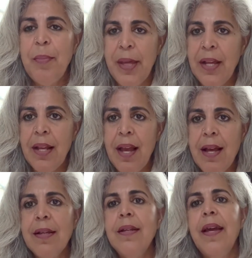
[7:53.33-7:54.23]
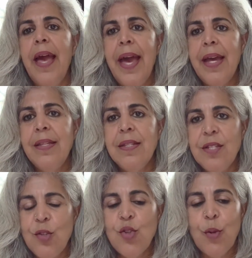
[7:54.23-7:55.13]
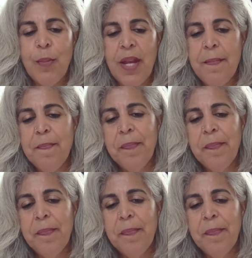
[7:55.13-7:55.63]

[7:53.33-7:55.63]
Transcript: Pingala, and Sushumna.